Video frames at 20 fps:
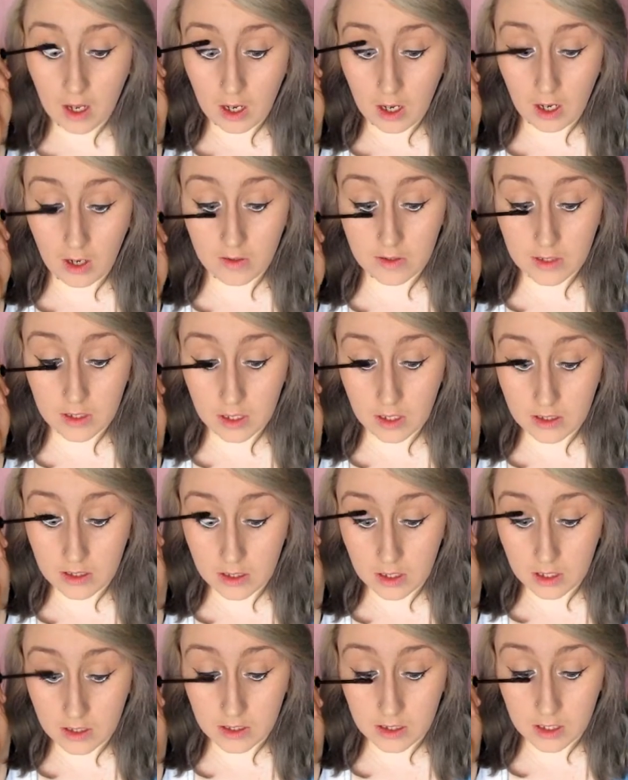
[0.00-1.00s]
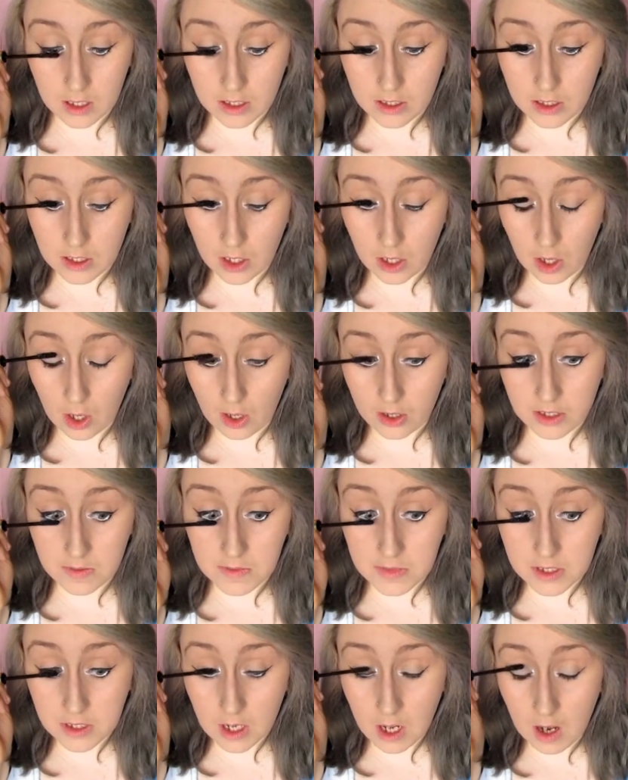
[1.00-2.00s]
loads and loads and loads and loads and loads of
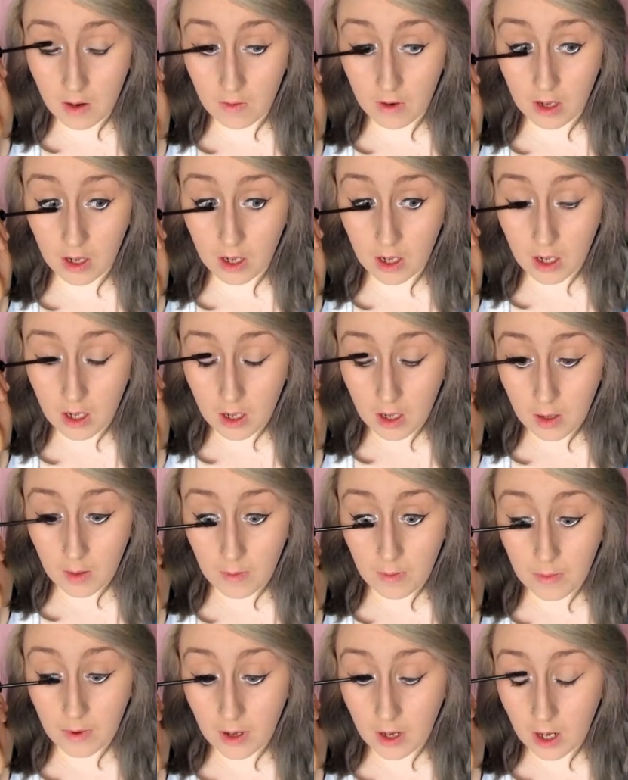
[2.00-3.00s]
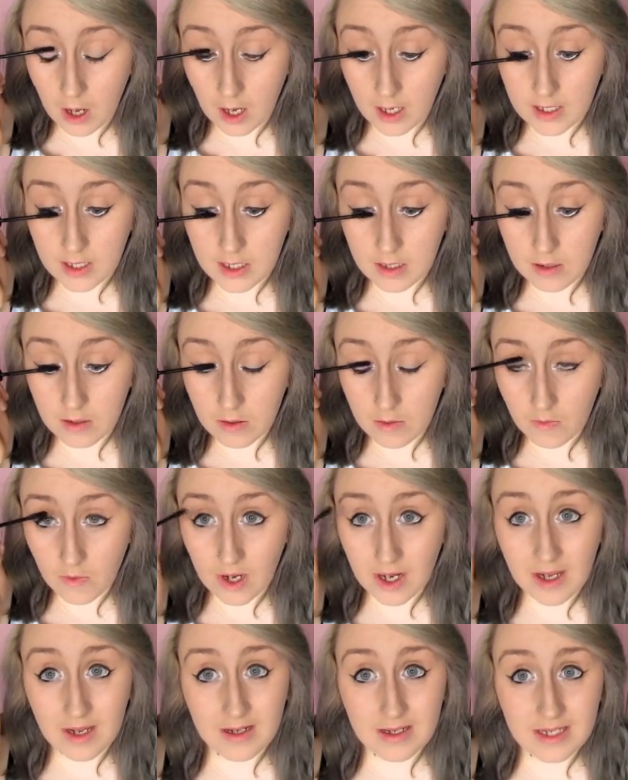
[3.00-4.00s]
mascara. But I didn't
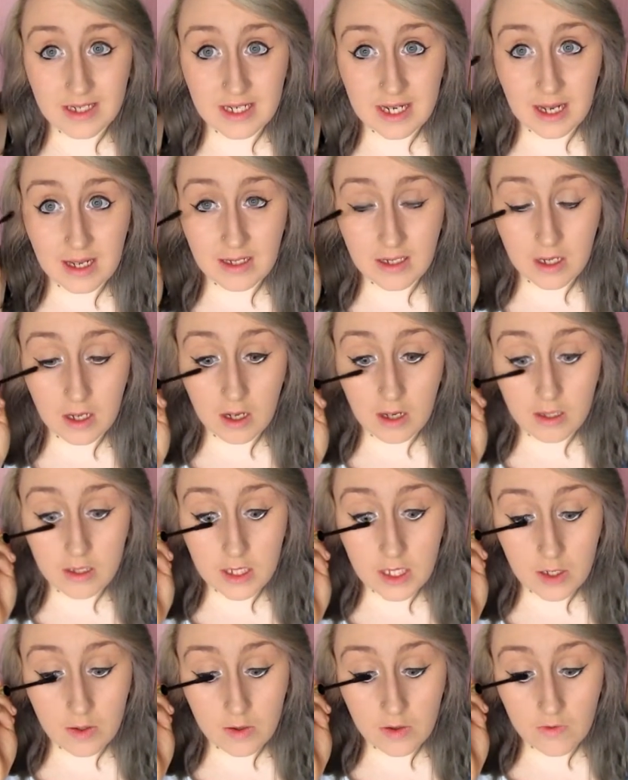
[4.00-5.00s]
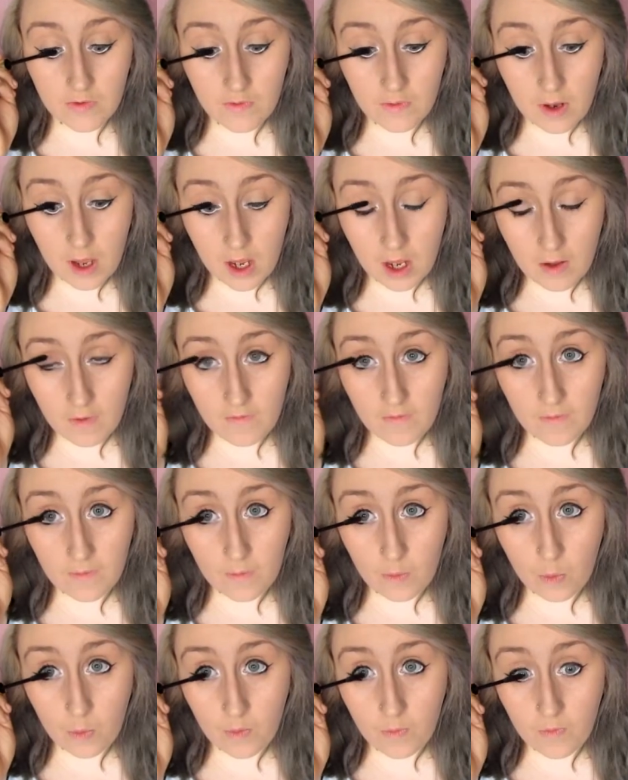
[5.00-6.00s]
really understand the idea of like
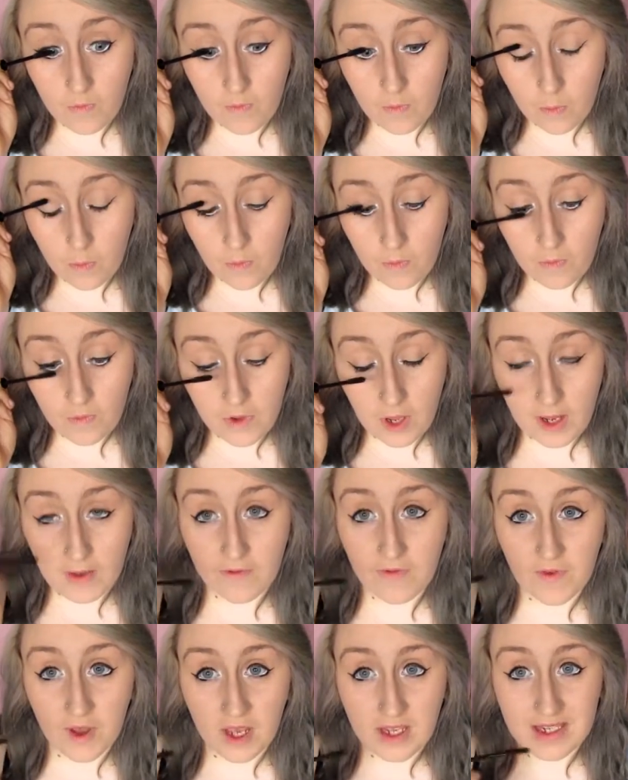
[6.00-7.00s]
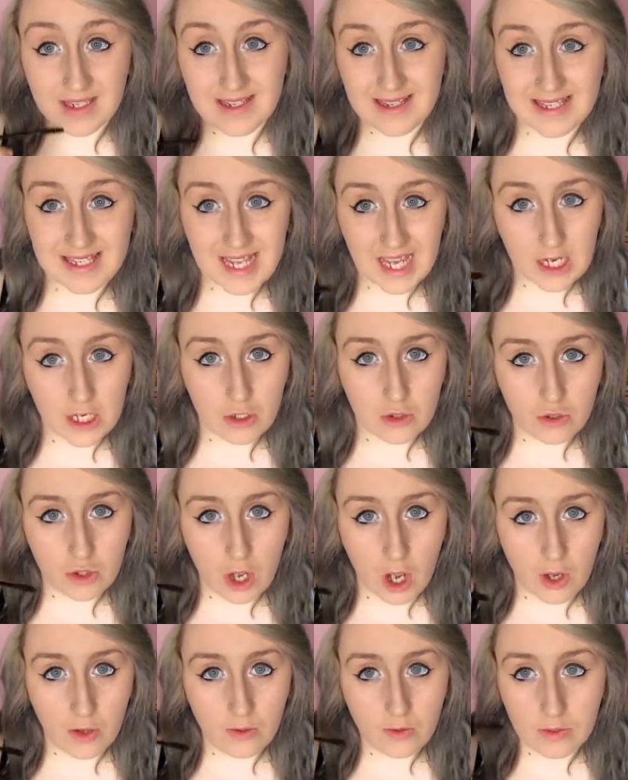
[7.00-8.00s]
first and second
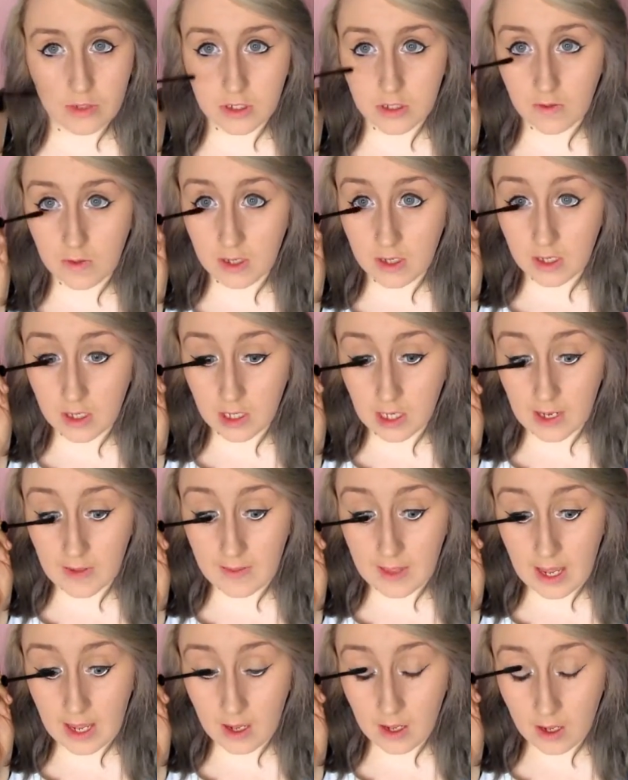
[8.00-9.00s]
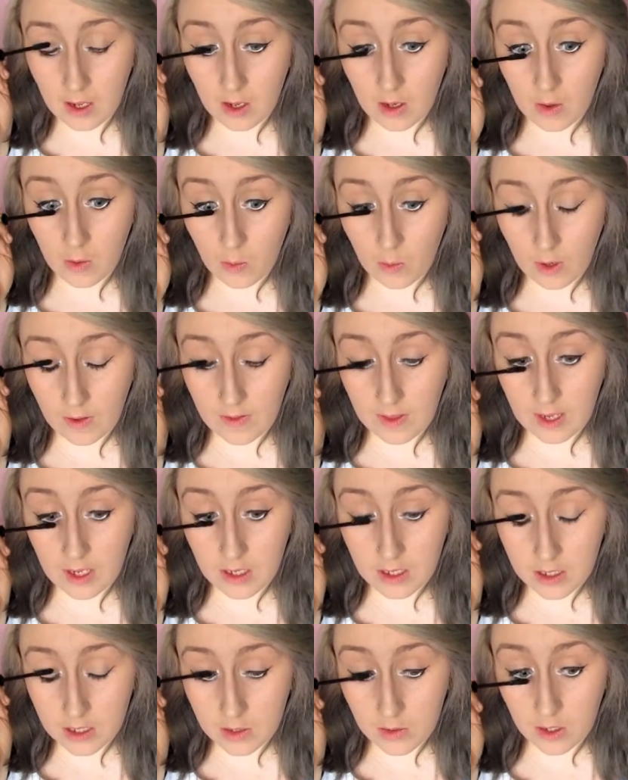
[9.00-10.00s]
coats or anything like that with
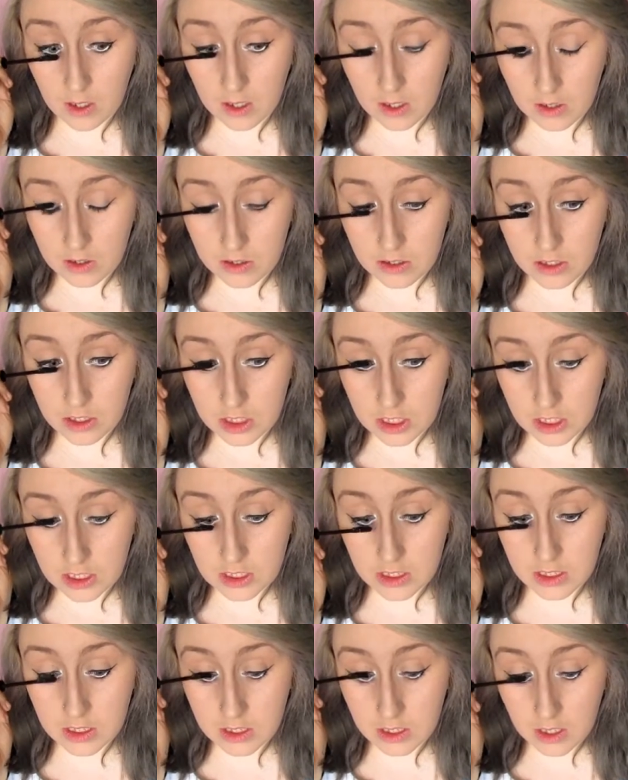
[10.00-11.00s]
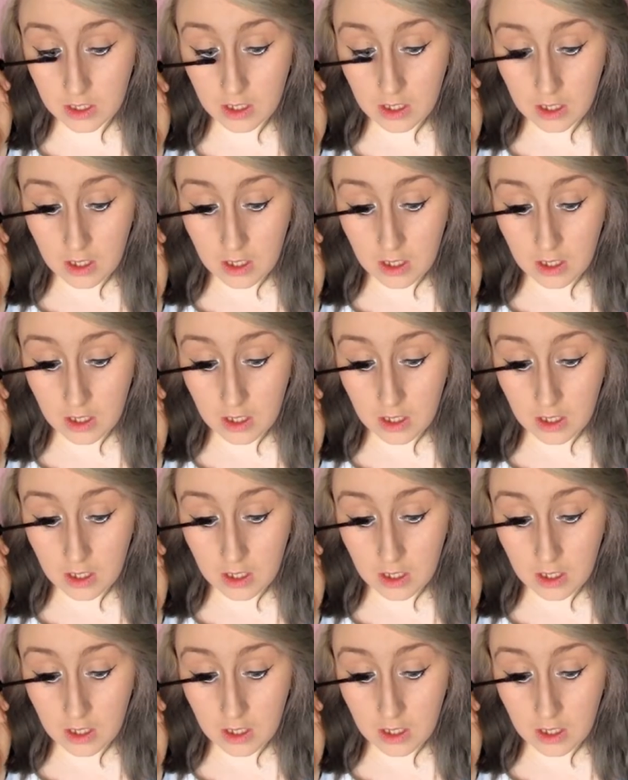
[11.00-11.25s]
it. So I used to just